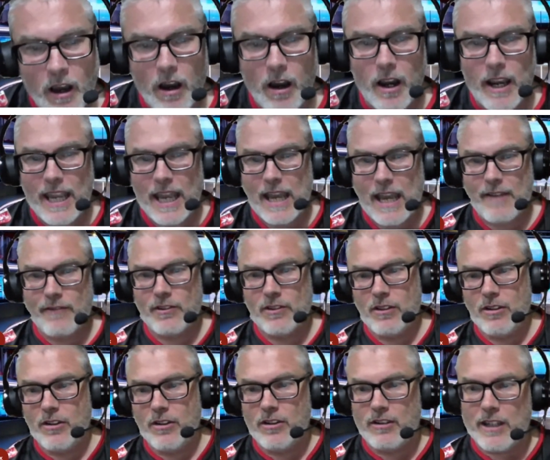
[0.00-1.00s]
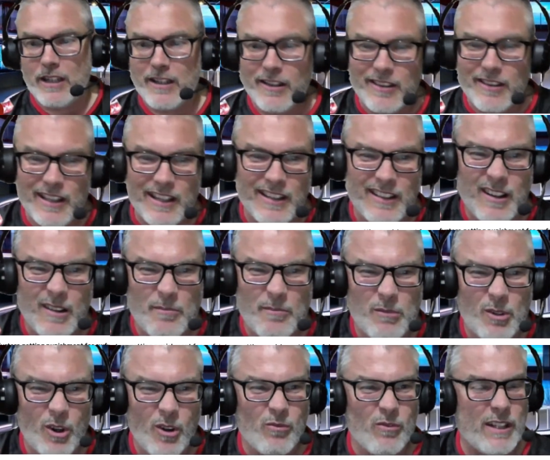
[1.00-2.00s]
I haven't heard anything, and
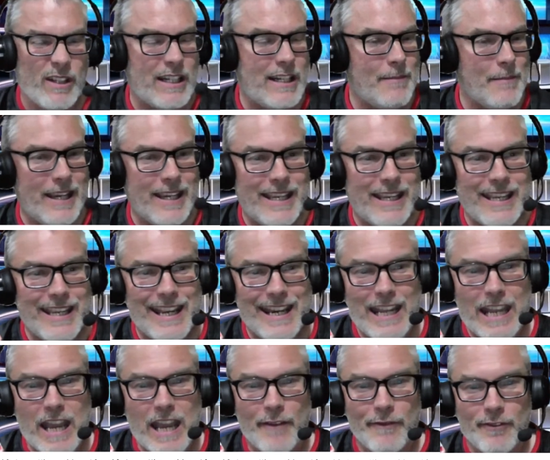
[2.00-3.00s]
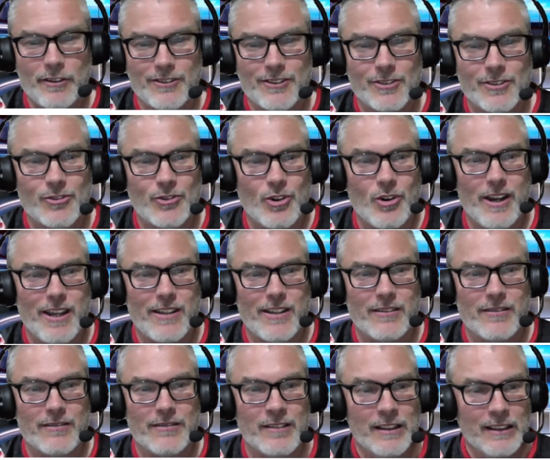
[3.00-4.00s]
I'm not really making any effort to try
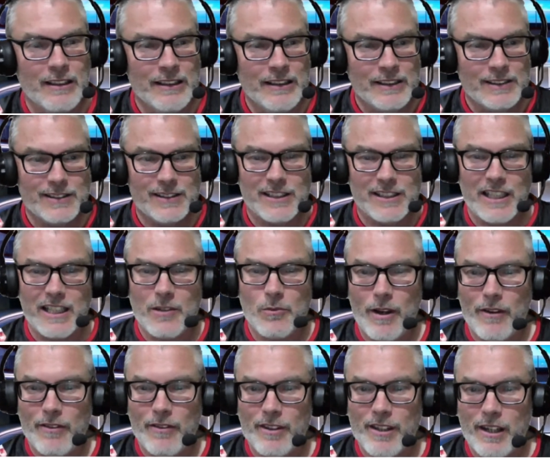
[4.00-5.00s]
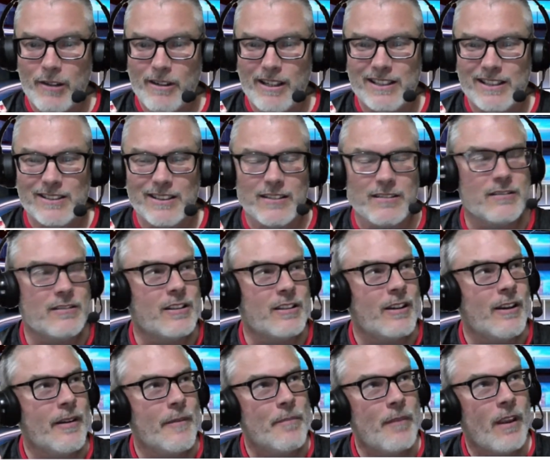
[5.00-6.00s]
and see whether there is. And
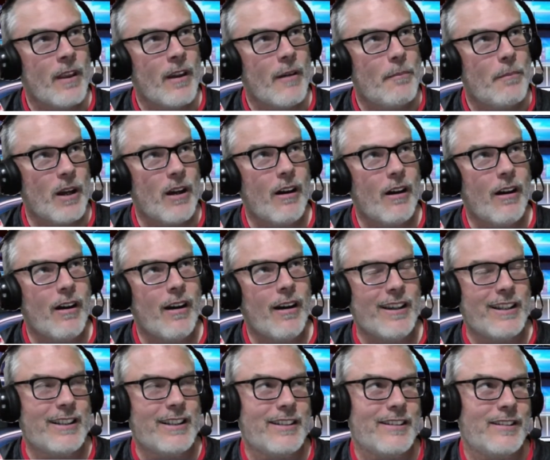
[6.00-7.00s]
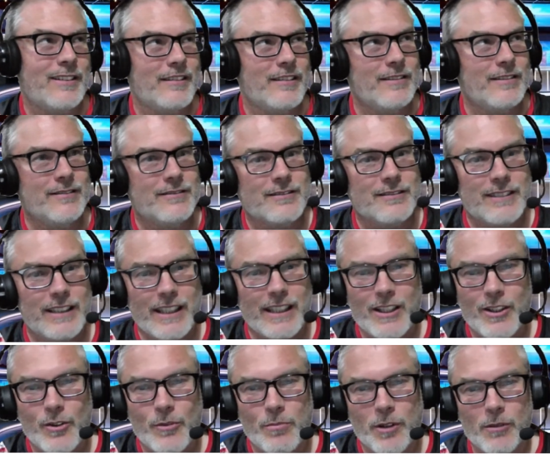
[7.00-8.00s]
but
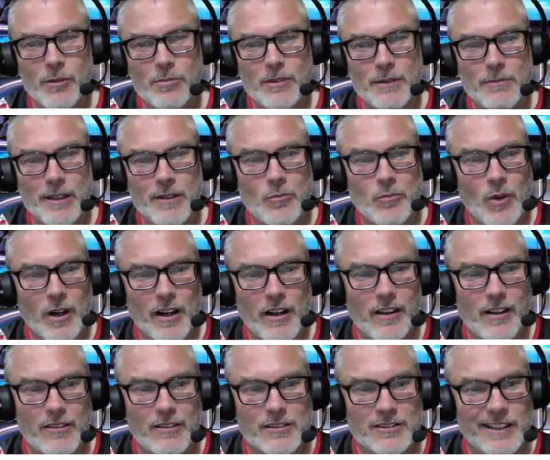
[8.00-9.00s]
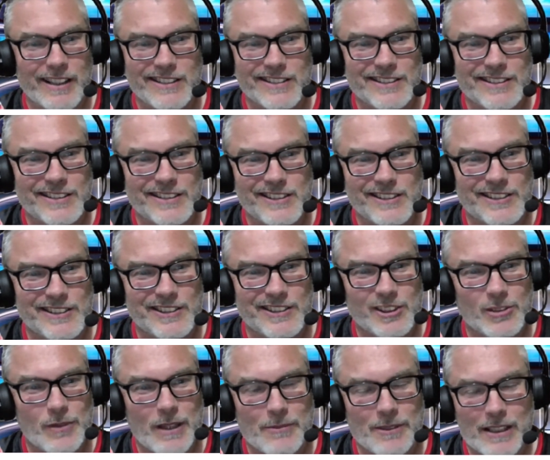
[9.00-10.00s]
it will probably be one of those things that's that's
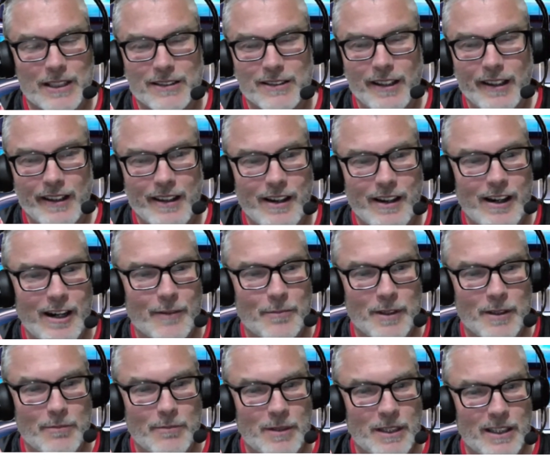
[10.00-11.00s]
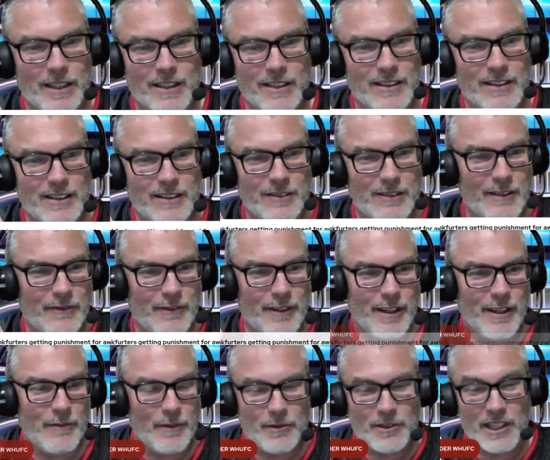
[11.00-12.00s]
swept under the carpet, Peter. If
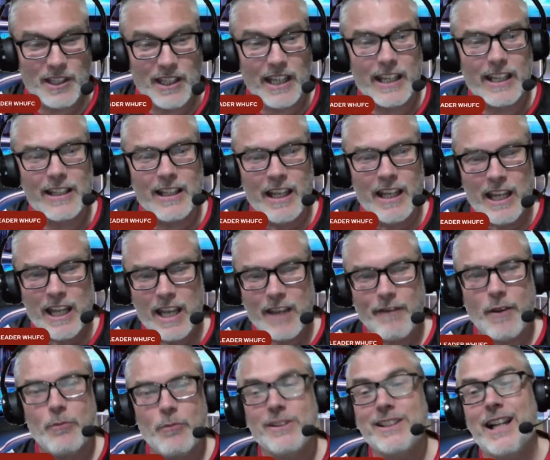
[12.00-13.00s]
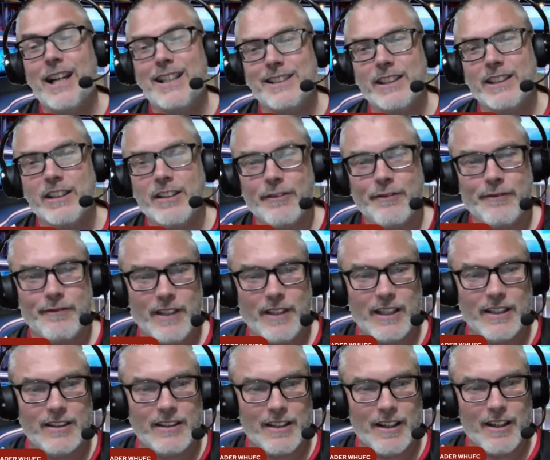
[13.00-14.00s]
it, it was an Eng, if it was us in the
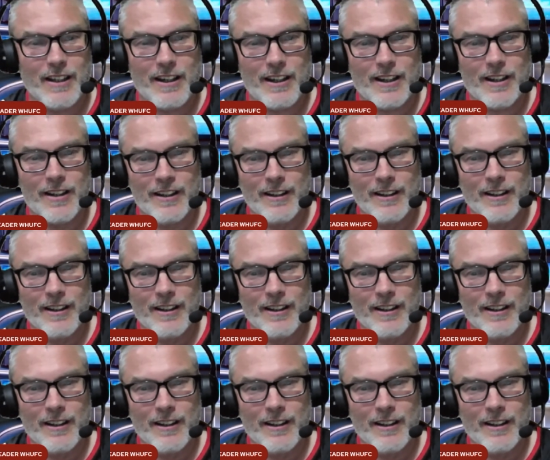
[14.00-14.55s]
in uh,